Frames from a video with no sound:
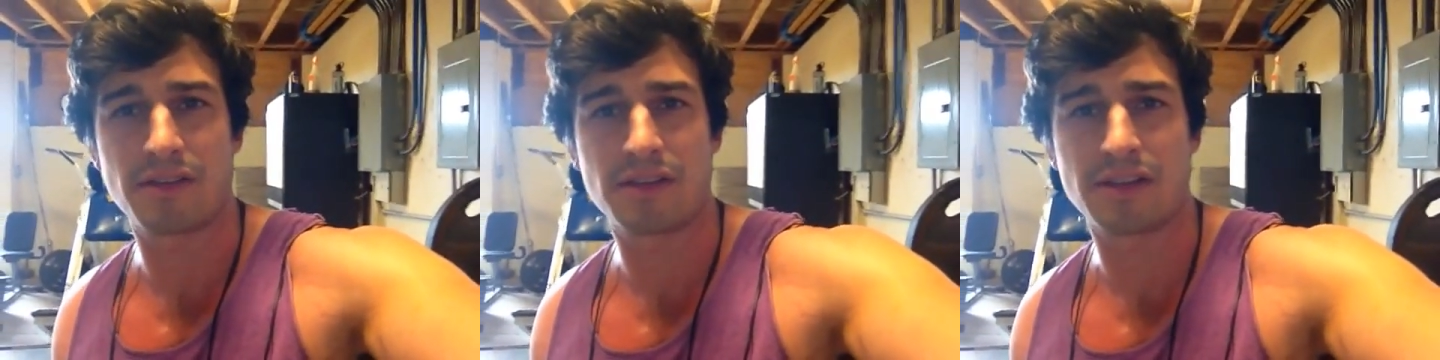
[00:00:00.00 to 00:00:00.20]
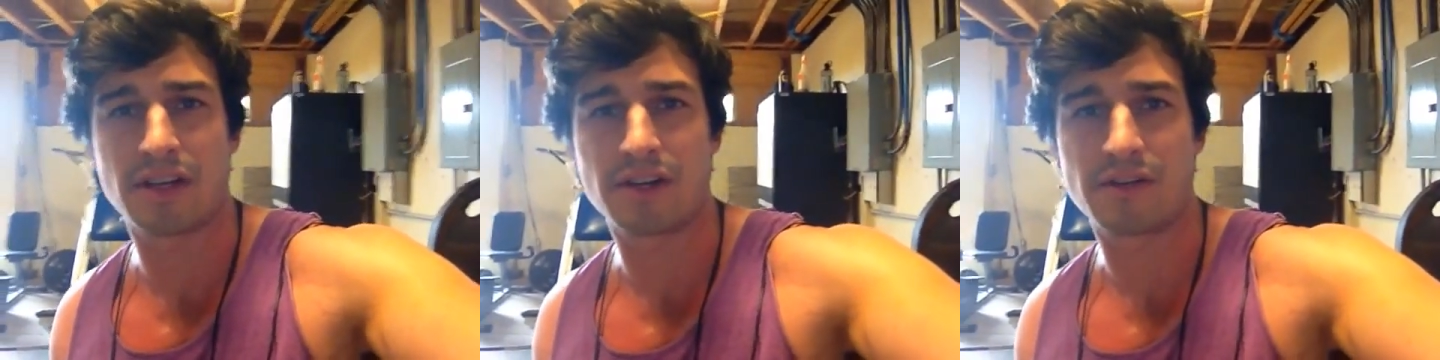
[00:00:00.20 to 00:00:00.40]

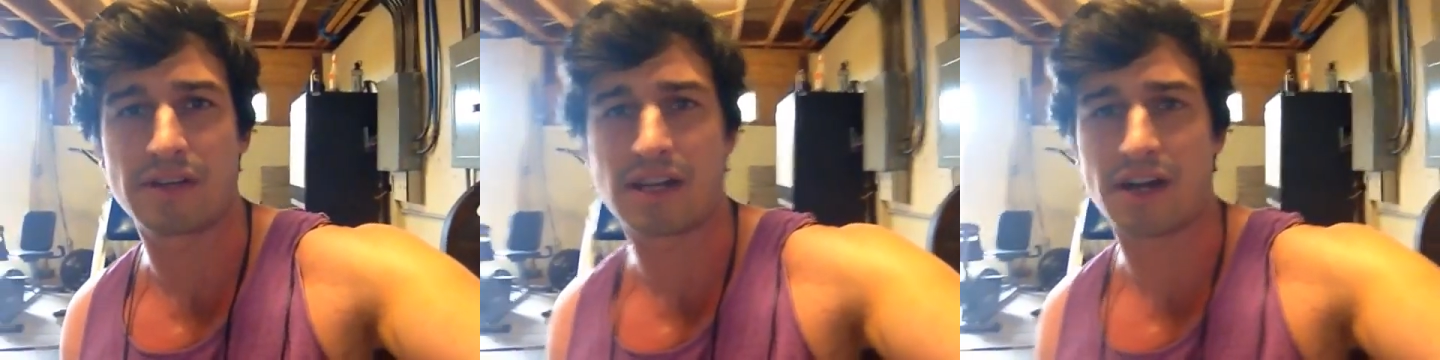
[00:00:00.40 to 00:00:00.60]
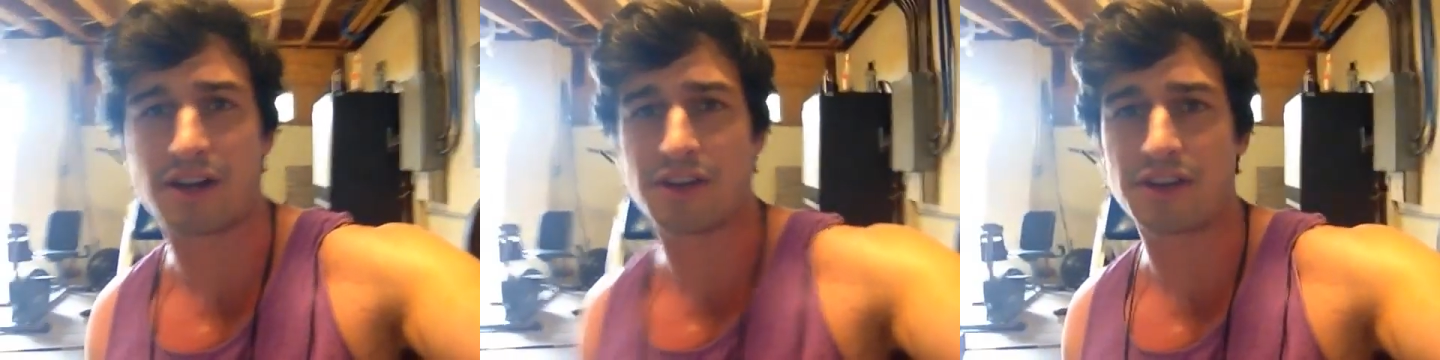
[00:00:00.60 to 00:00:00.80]
You know,
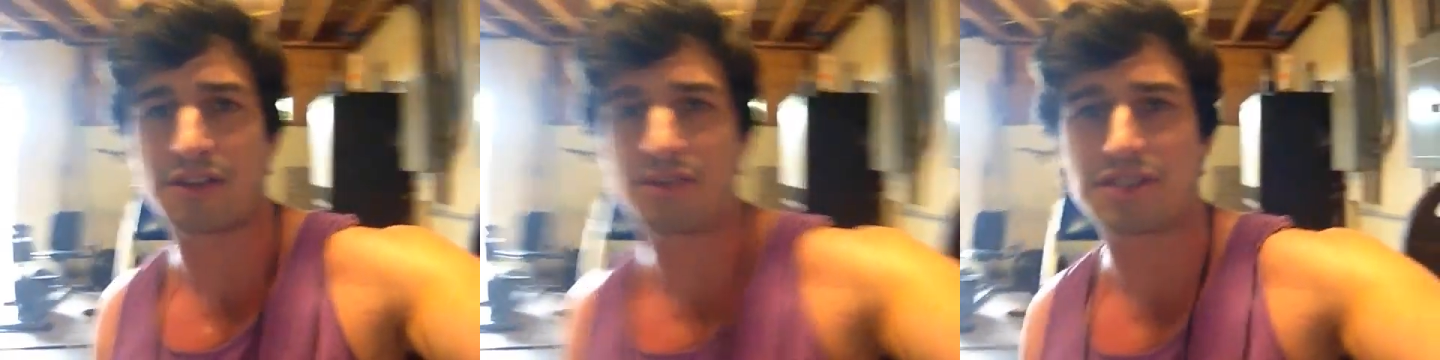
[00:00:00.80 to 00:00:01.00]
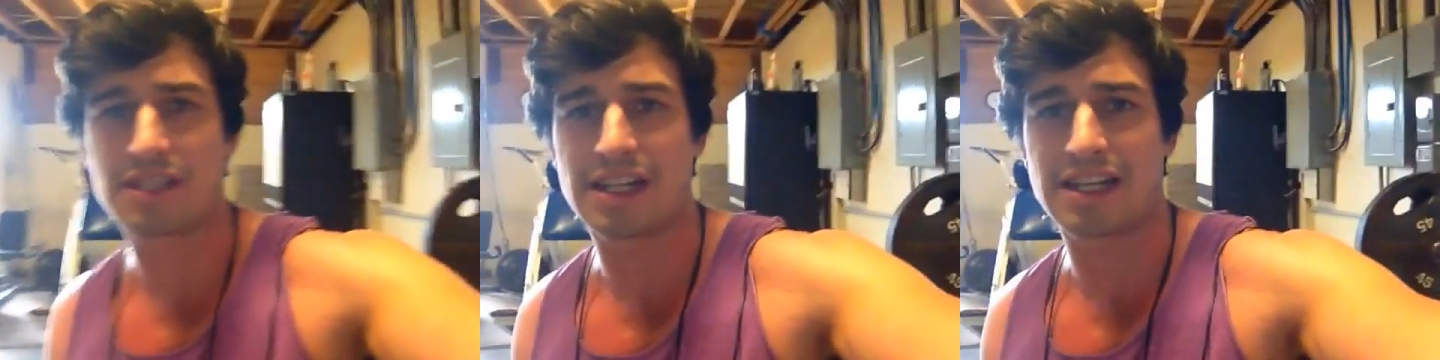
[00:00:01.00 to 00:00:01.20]
are you
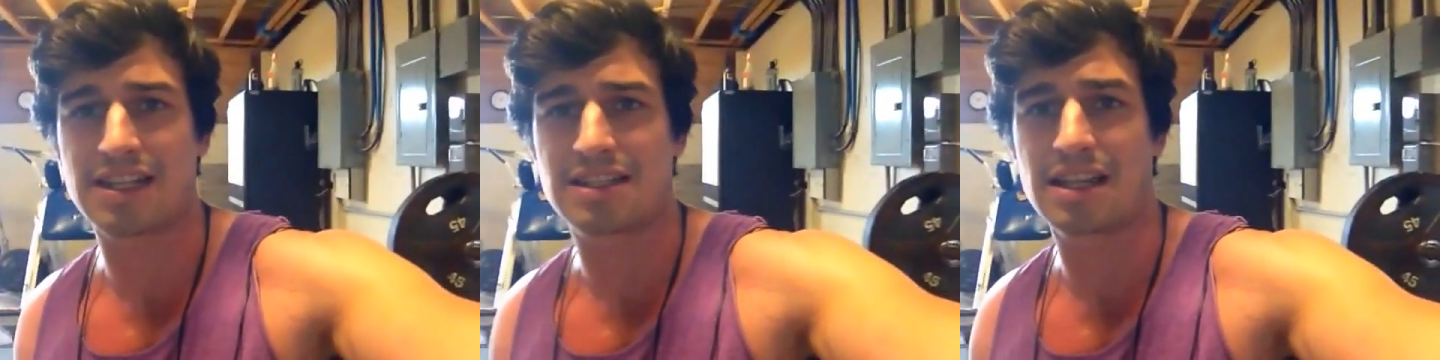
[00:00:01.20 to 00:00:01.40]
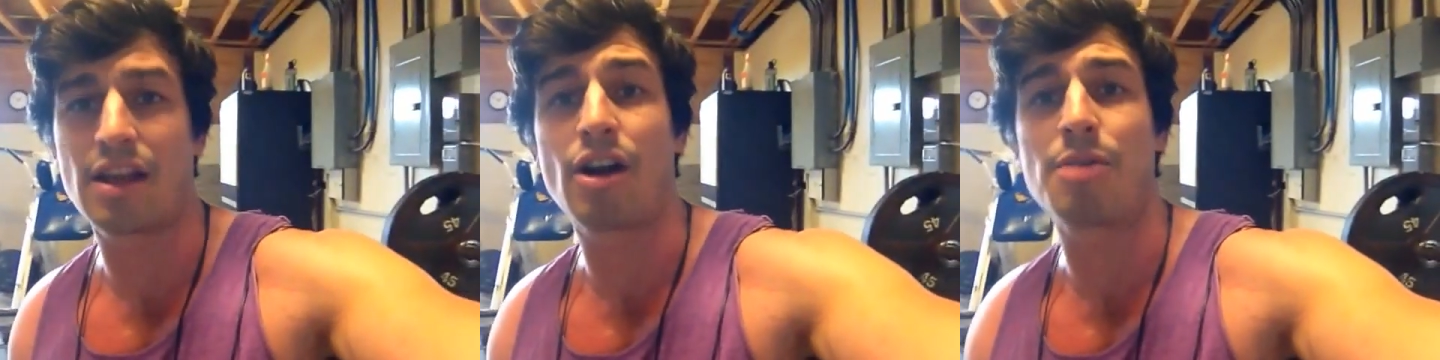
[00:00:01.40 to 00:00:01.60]
using that to
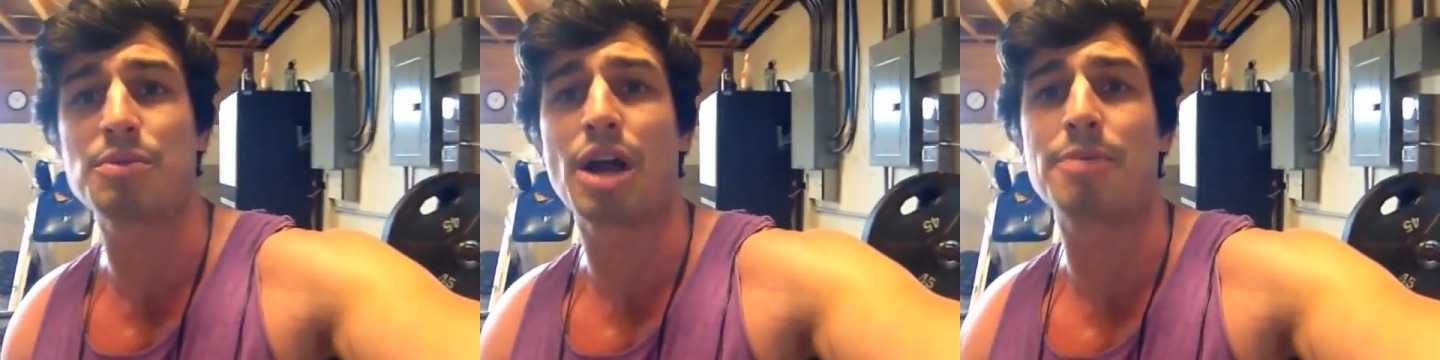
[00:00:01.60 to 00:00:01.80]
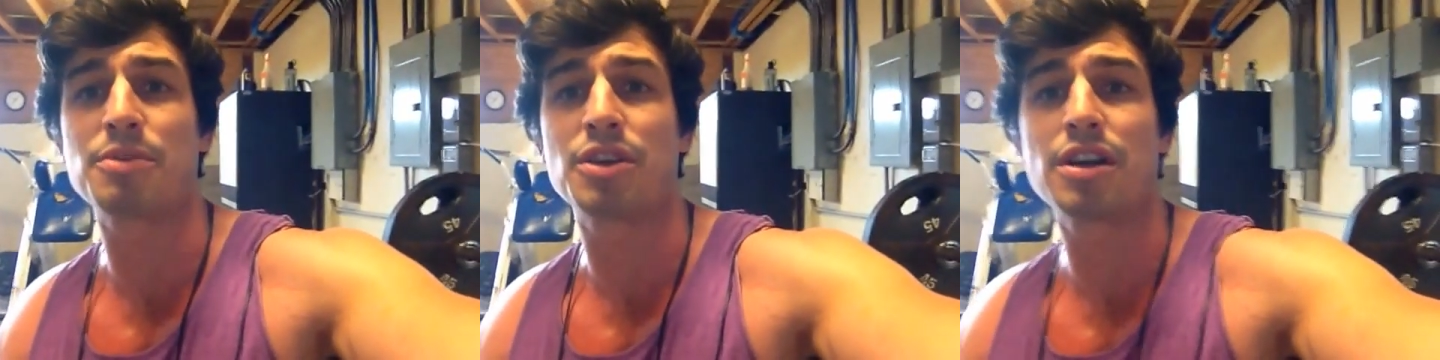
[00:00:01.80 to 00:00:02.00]
say, oh,
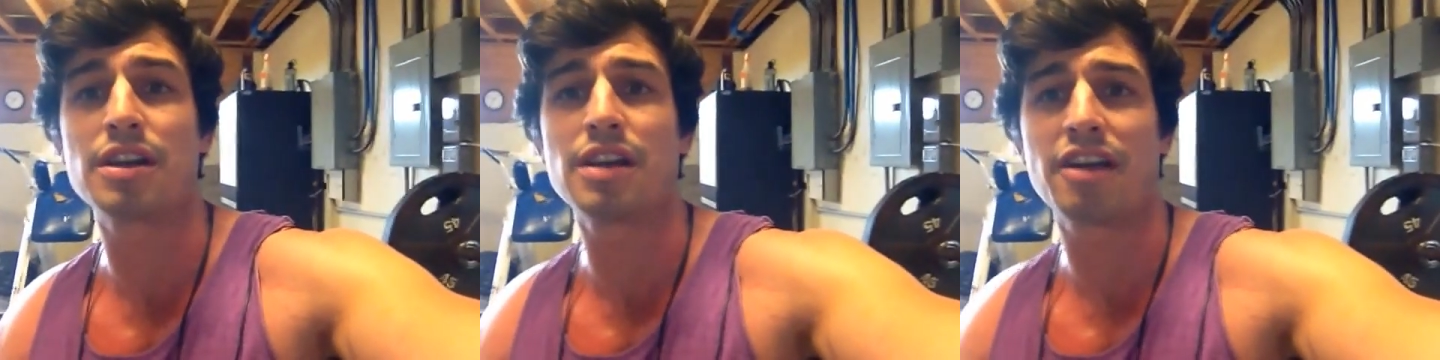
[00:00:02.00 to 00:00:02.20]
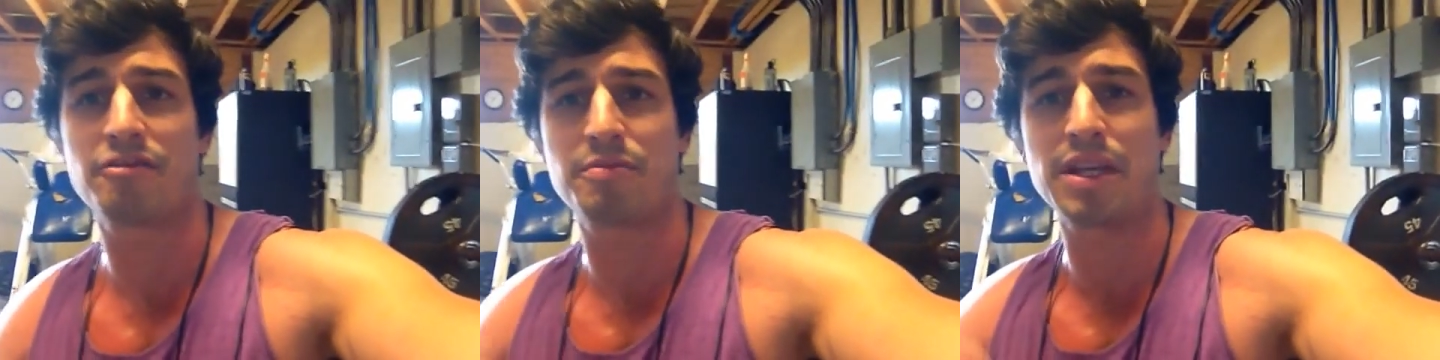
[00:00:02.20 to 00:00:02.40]
I'm good
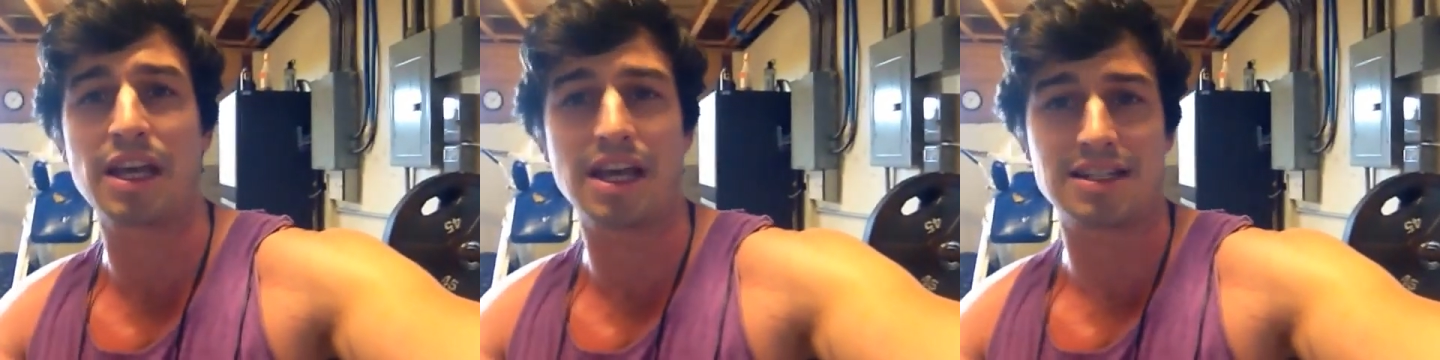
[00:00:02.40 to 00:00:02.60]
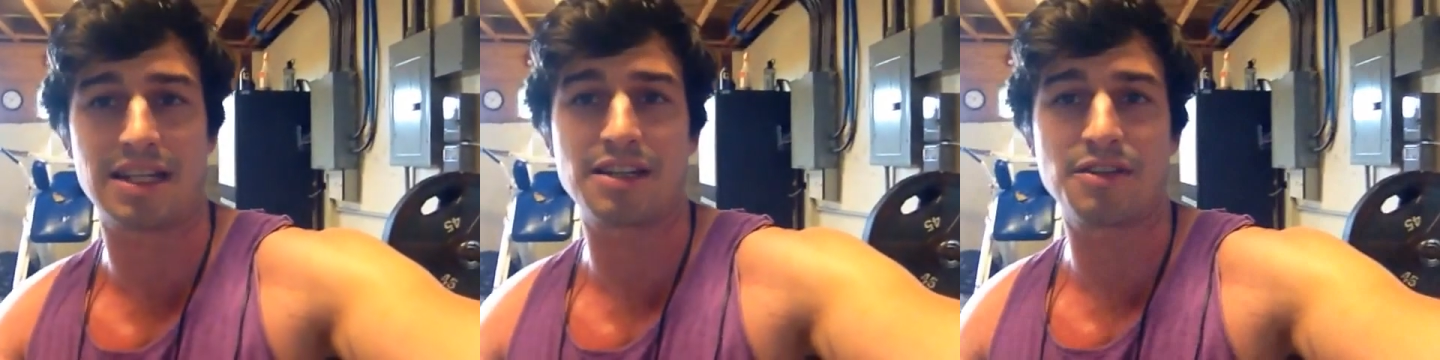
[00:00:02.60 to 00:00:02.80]
enough
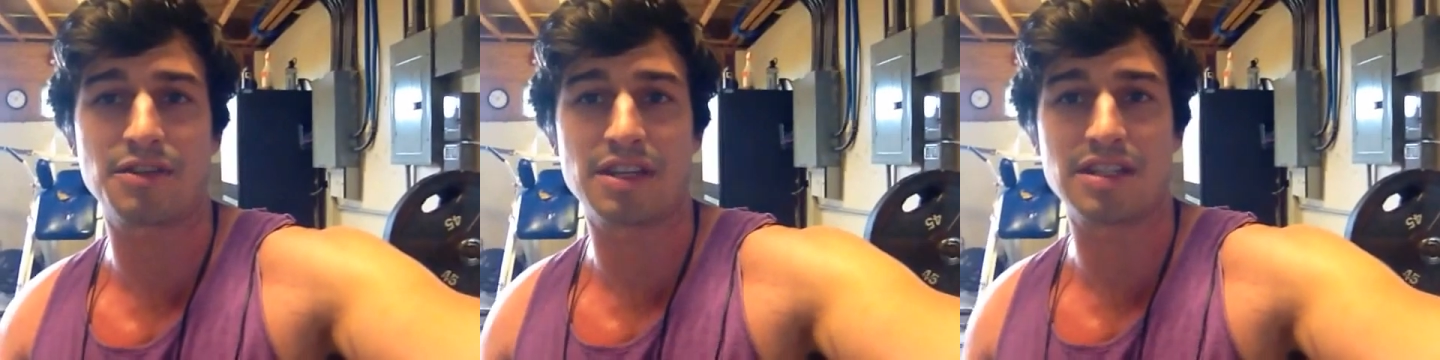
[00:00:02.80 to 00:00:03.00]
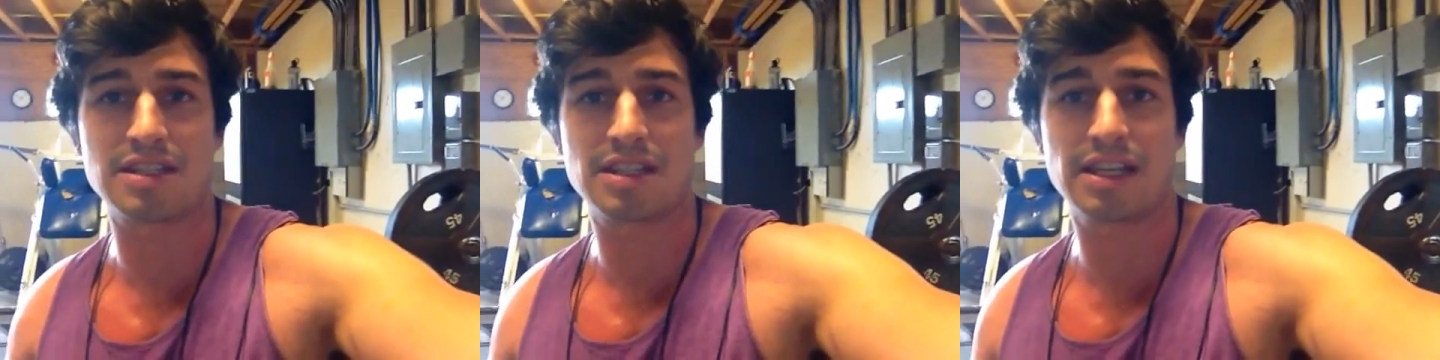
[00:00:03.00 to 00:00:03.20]
because I do
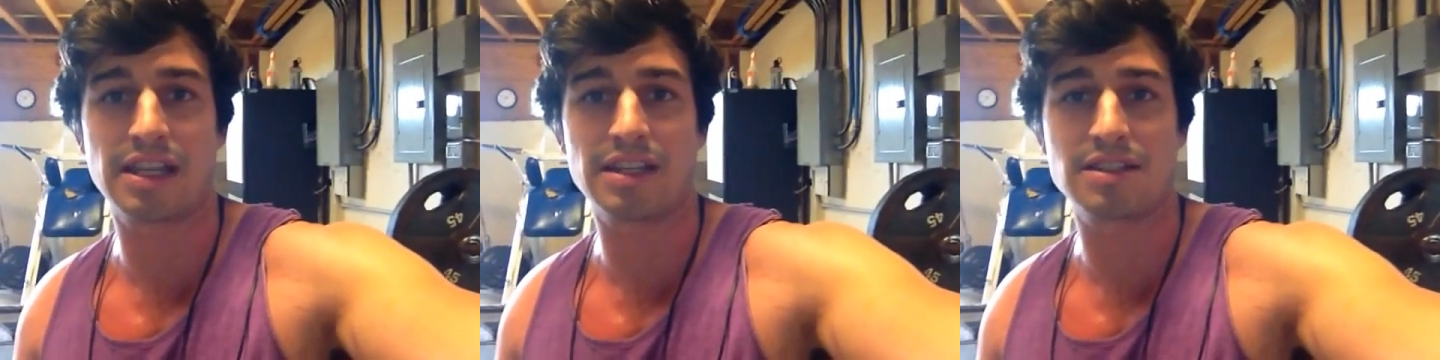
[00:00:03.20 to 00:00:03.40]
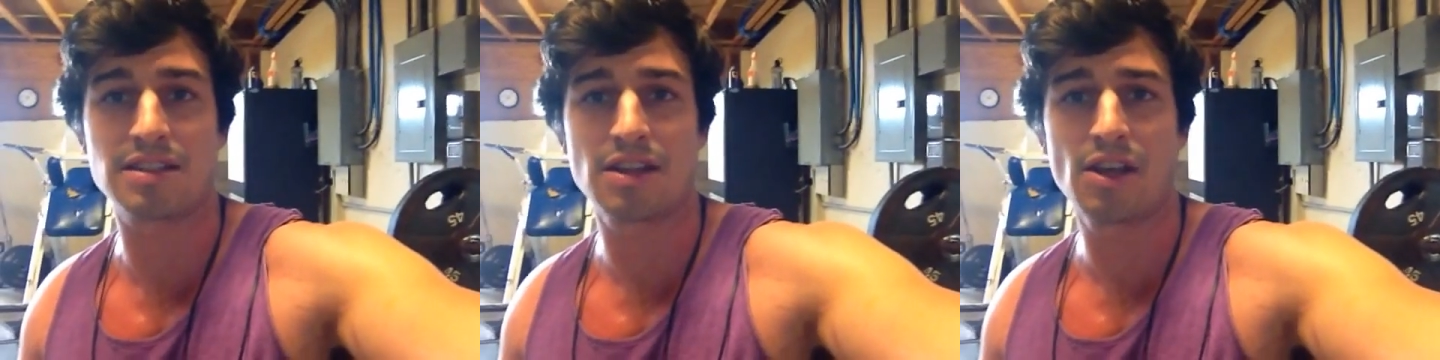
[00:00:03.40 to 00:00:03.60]
these
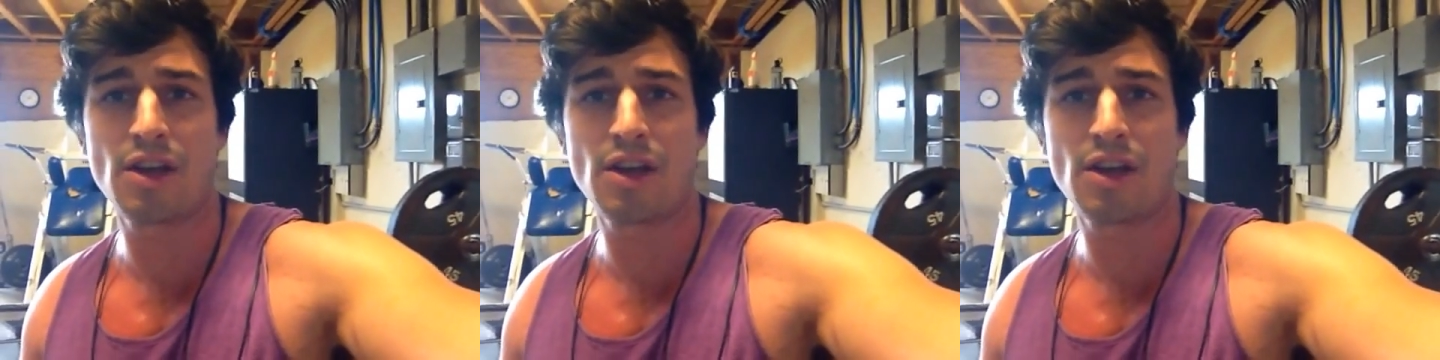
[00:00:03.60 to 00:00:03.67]
things?